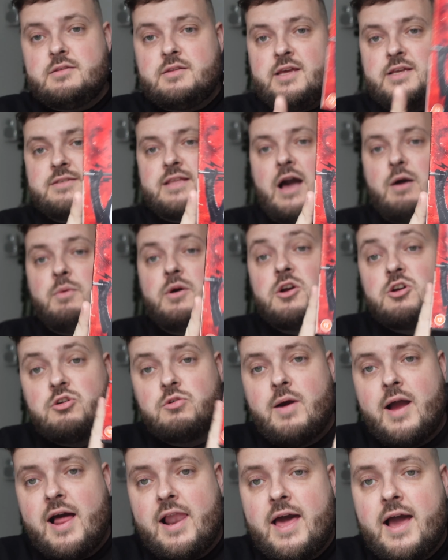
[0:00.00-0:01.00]
there's that one,
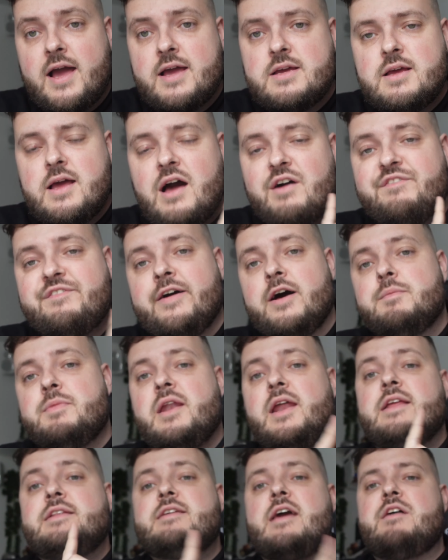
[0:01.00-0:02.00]
Cruella, a film
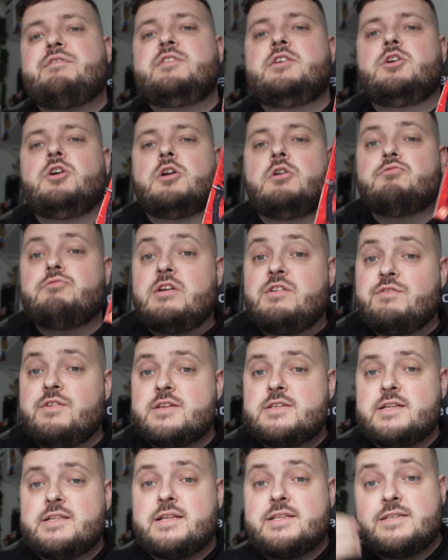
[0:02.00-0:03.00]
that I definitely got to
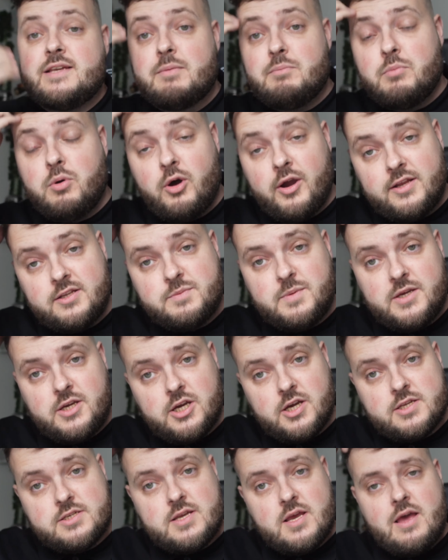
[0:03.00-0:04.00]
revisit at some point
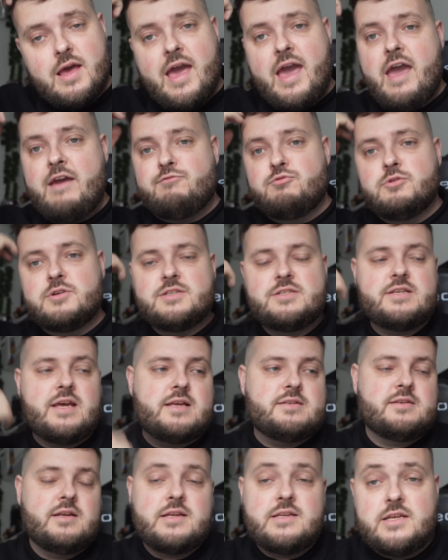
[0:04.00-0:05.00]
because everyone
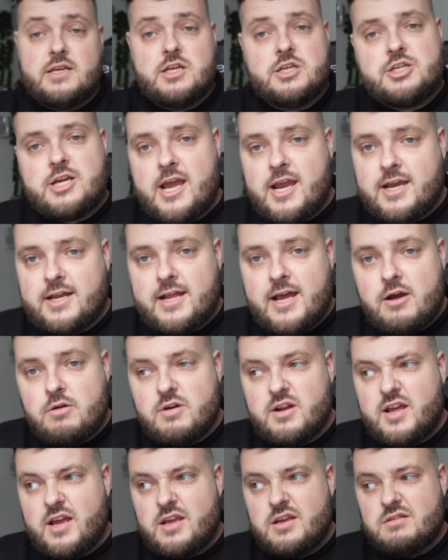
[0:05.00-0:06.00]
says I need to check it
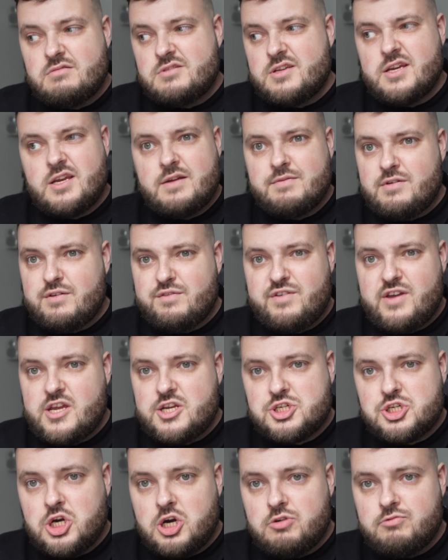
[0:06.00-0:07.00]
out and I didn't give it a fair
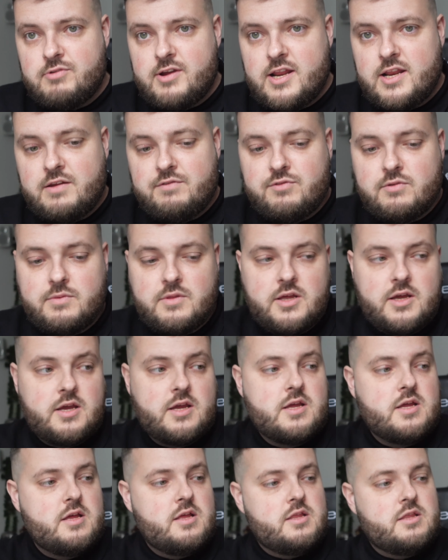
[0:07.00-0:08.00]
shot really from the
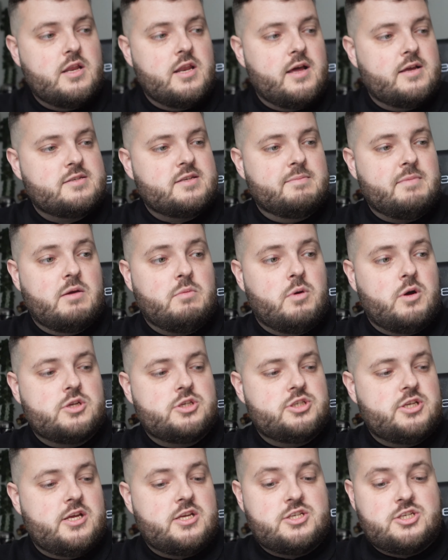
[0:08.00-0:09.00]
last time I
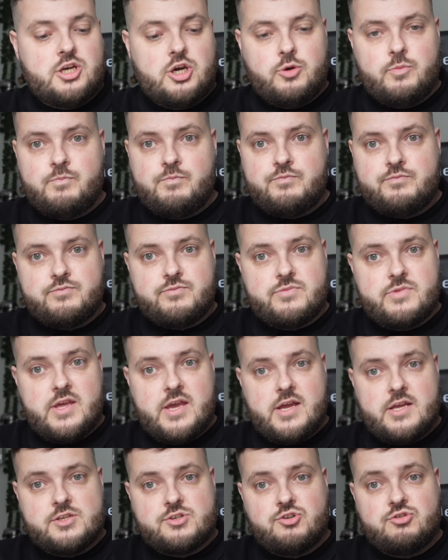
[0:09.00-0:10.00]
watched it. So
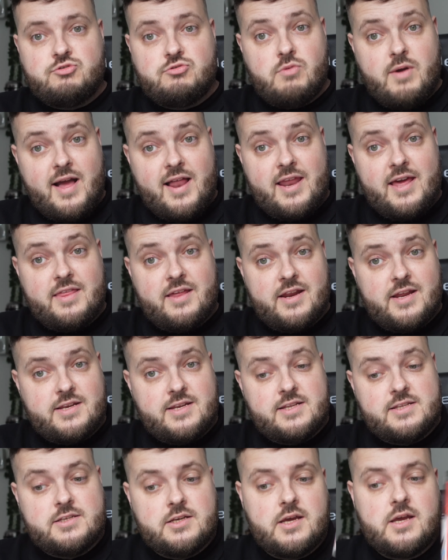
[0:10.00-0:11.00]
there's Cruella that I
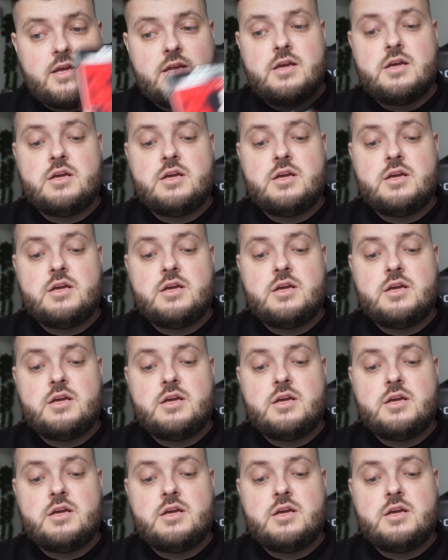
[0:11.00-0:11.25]
need to